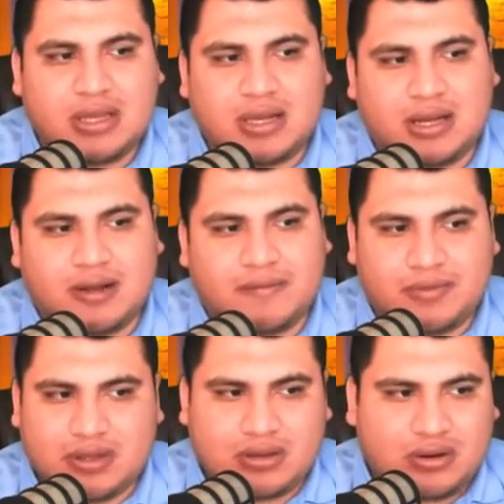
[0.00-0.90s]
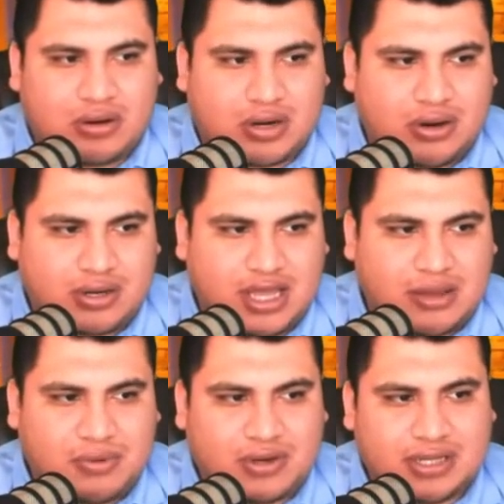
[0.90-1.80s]
Uh Odegaard
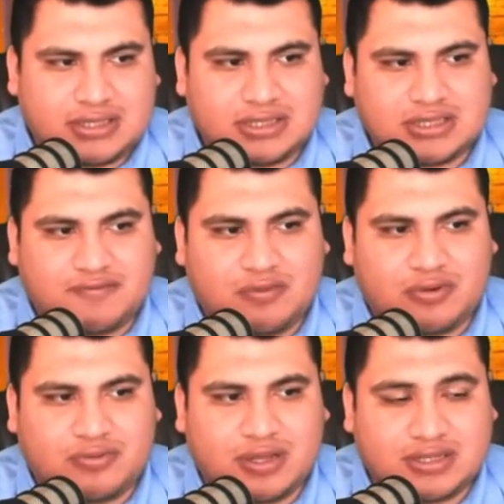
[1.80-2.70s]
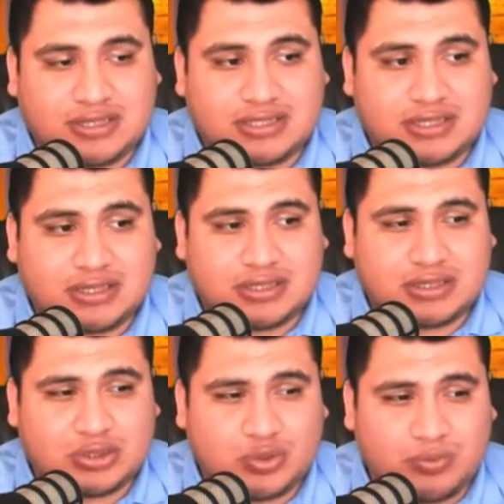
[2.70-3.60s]
came on in the 64th and
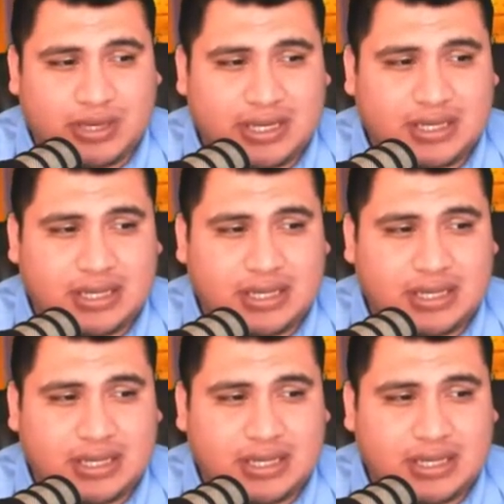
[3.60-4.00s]
62 minute,